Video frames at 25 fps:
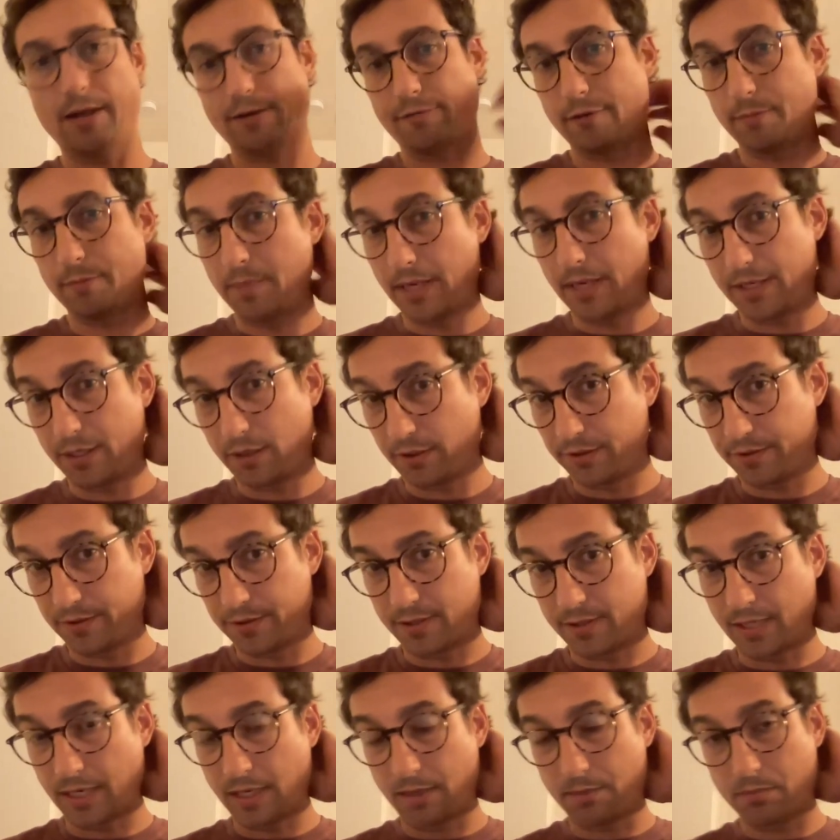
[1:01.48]
everybody on
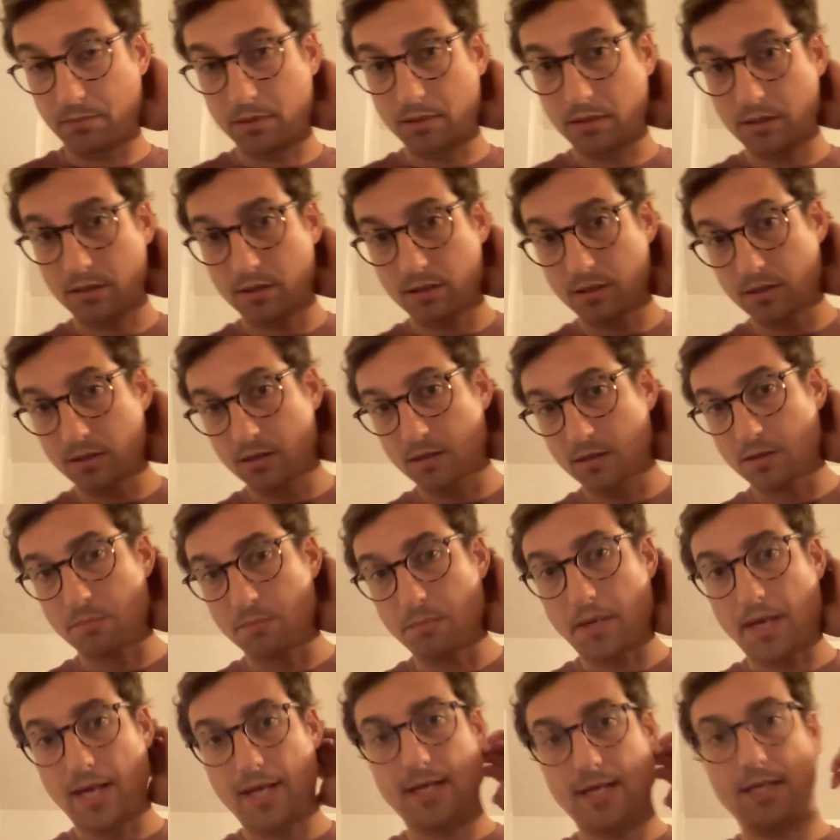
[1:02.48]
the same
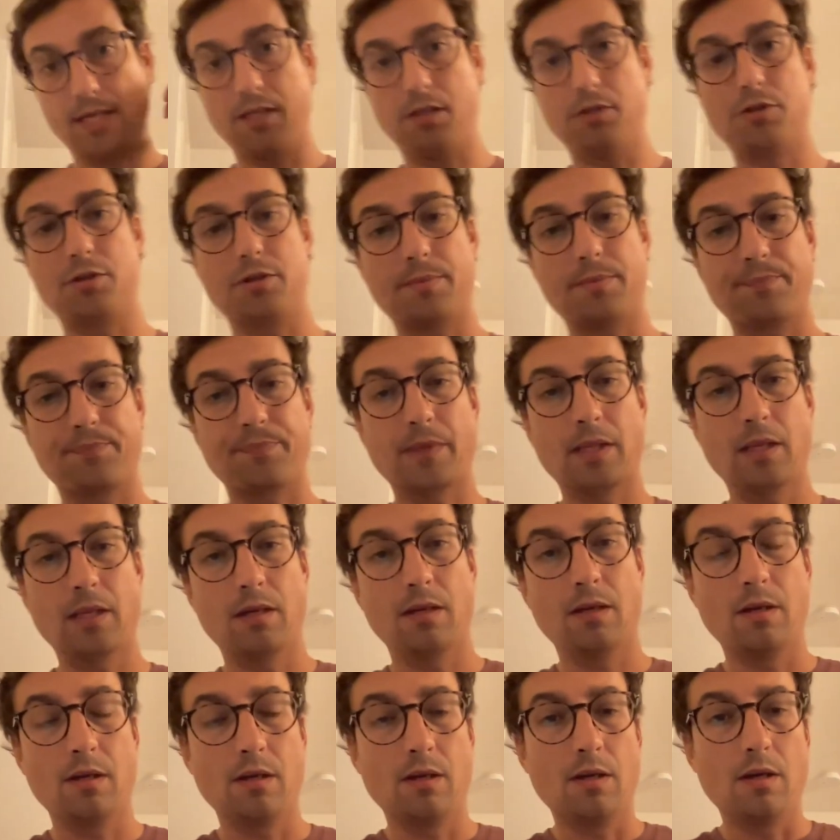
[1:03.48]
page.
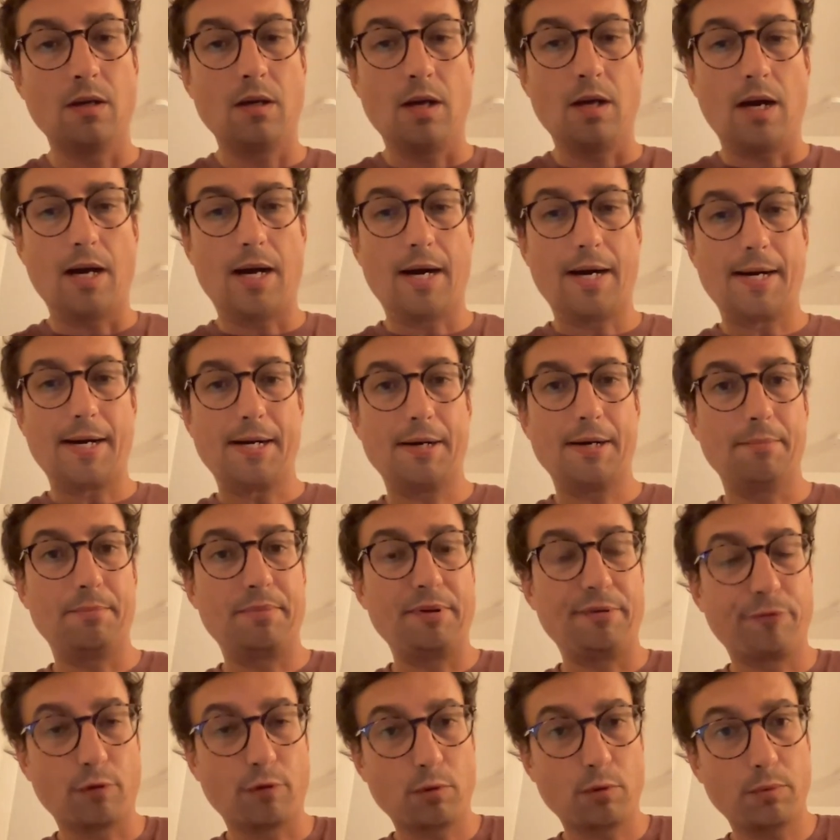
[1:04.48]
Uh,
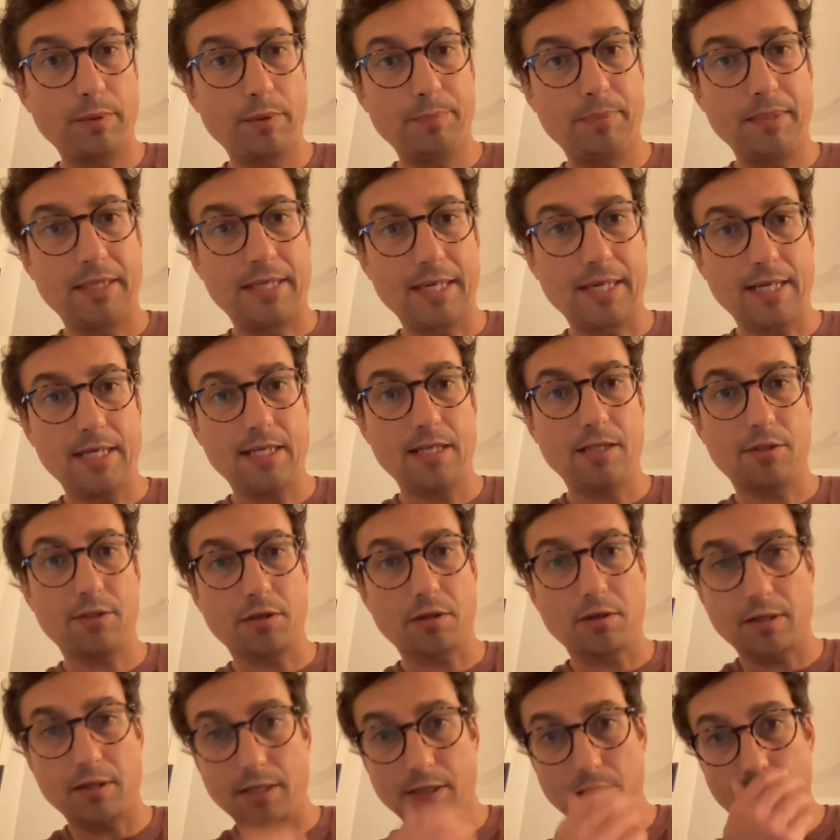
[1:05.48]
before we begin and
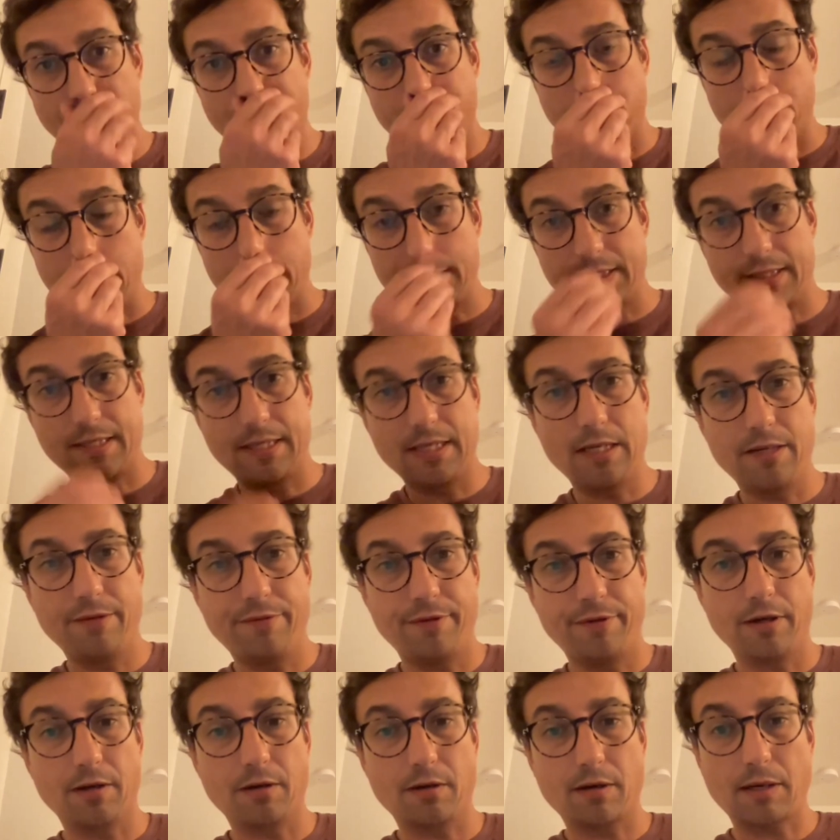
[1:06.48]
turn it over to
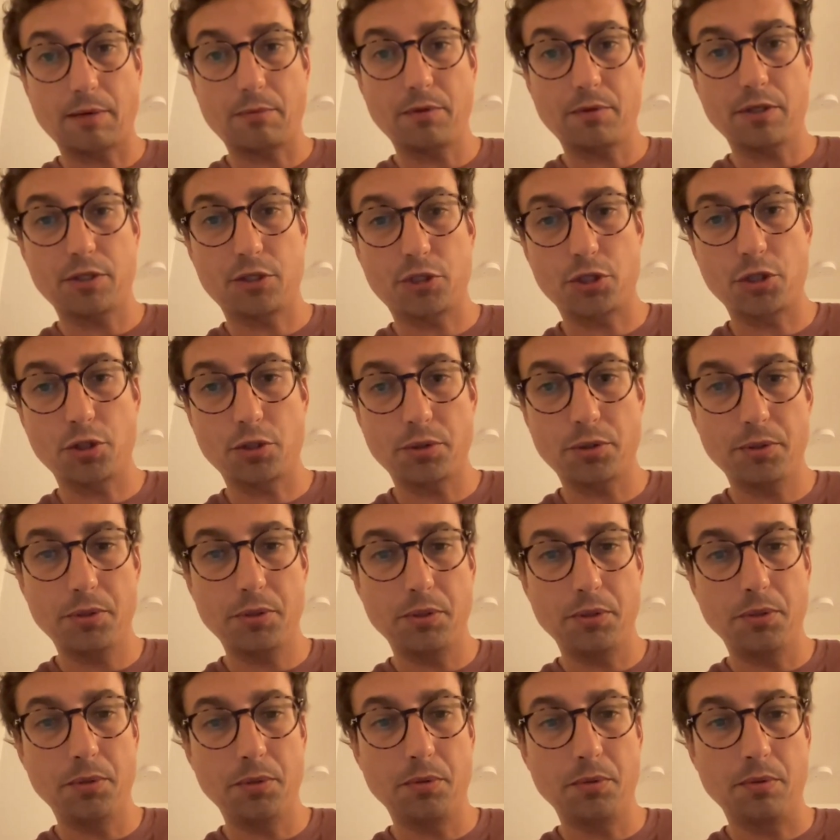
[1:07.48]
Steve here, I want to show
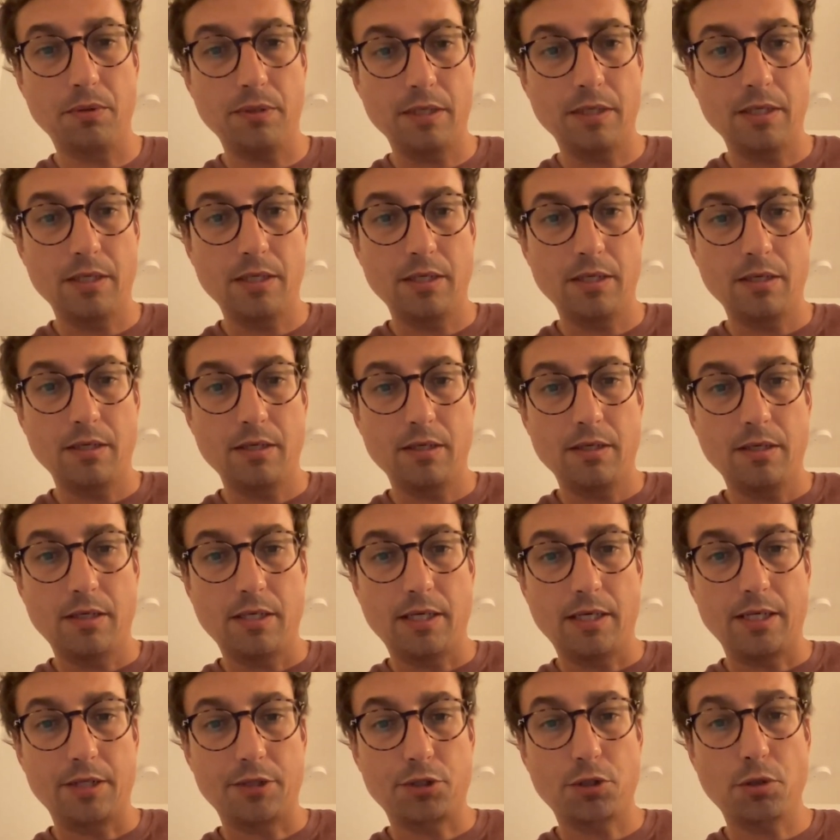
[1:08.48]
you,
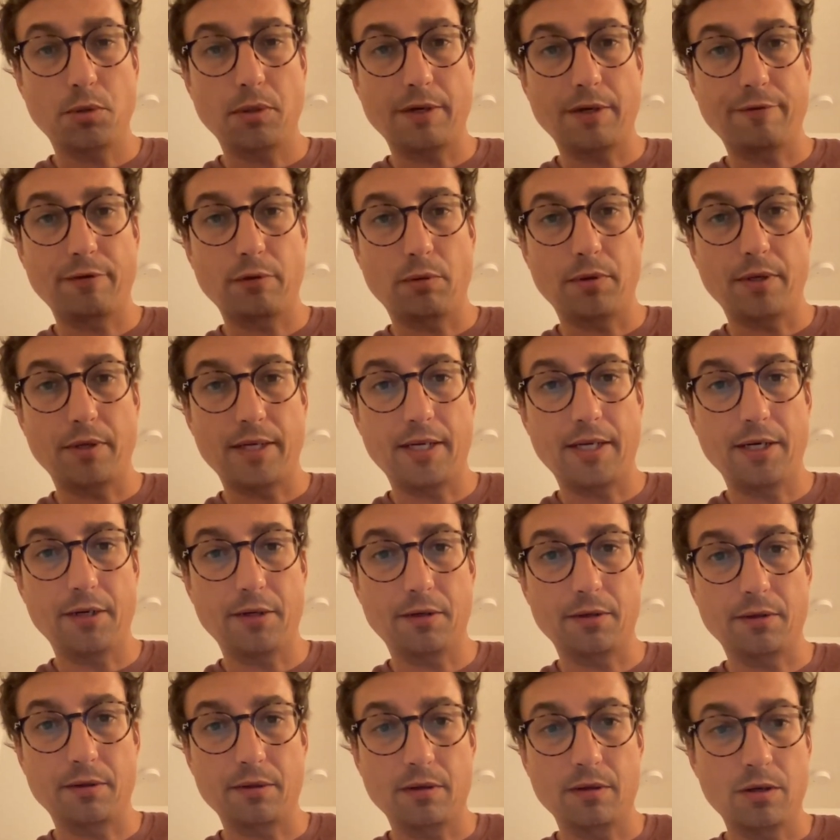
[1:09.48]
uh, show everyone
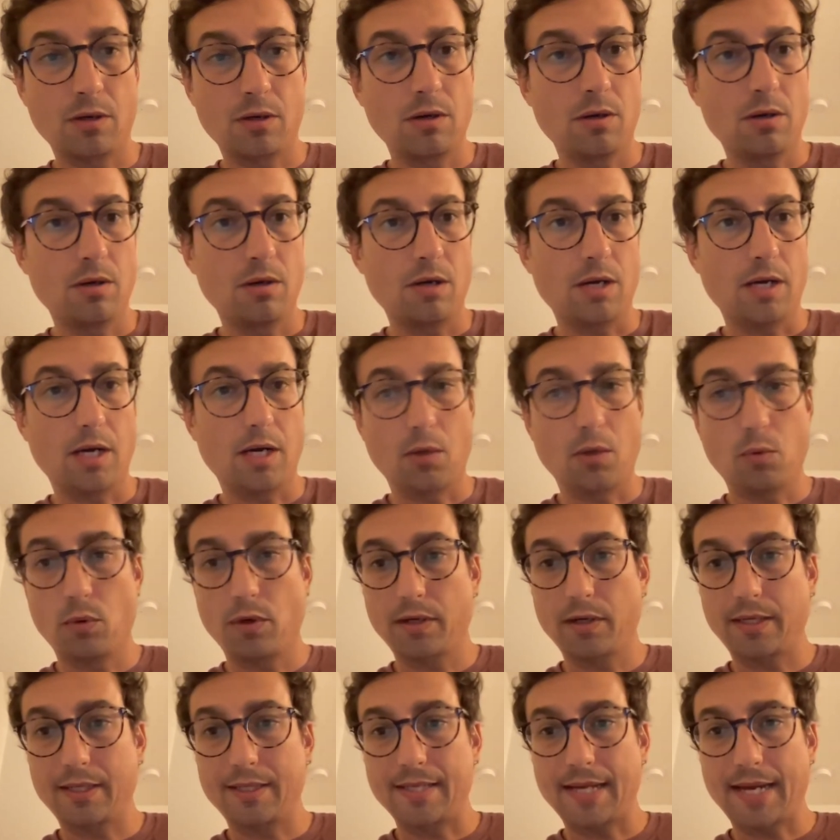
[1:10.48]
here uh,
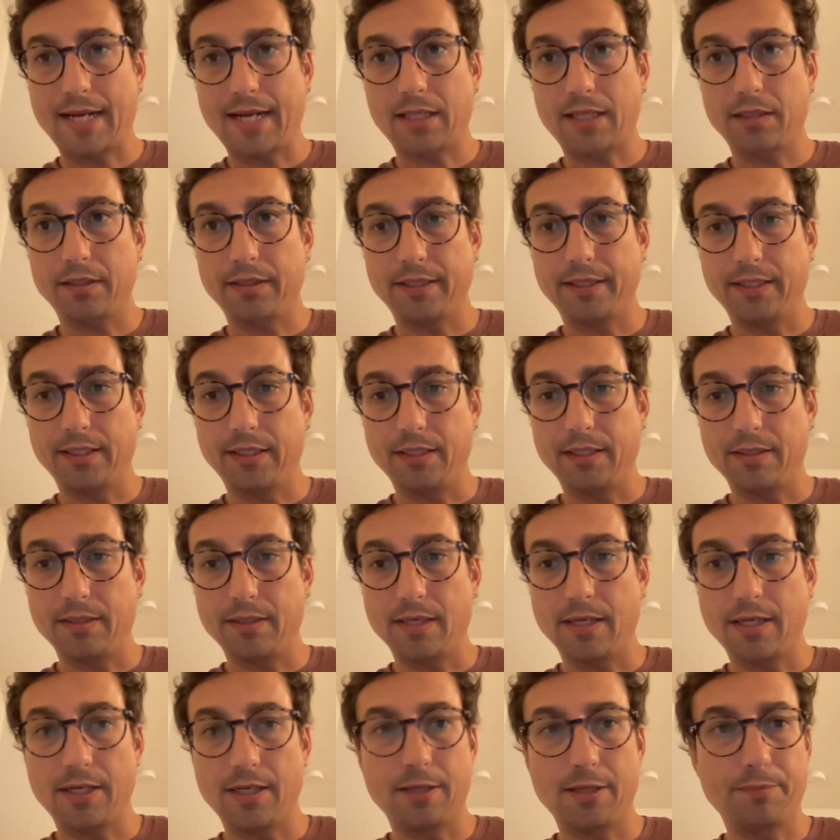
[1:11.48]
where exactly
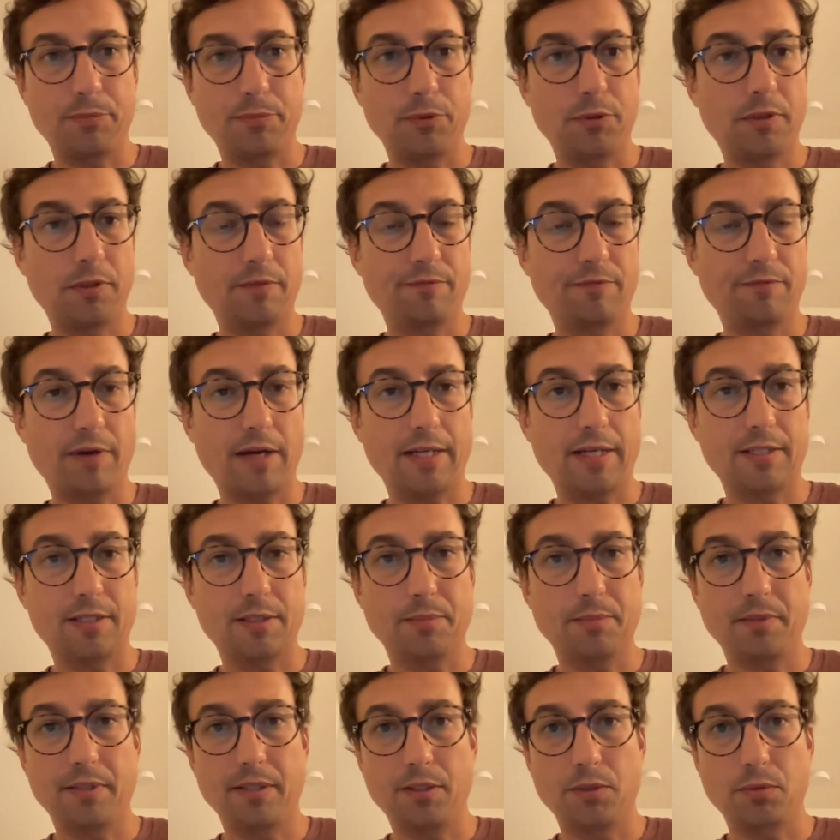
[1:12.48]
um, you can find
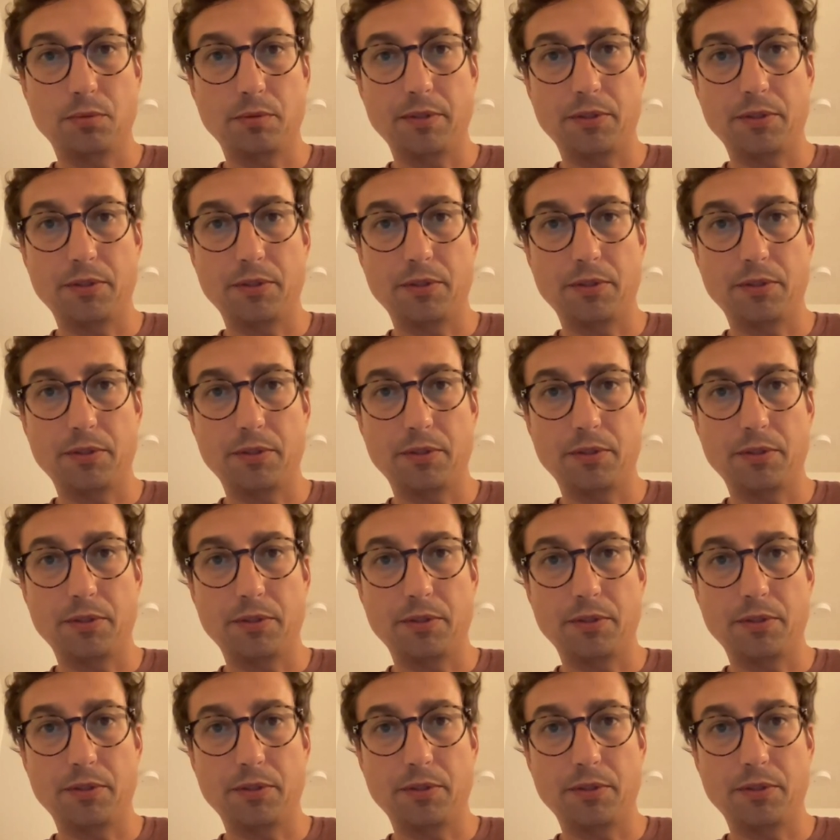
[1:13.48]
some of these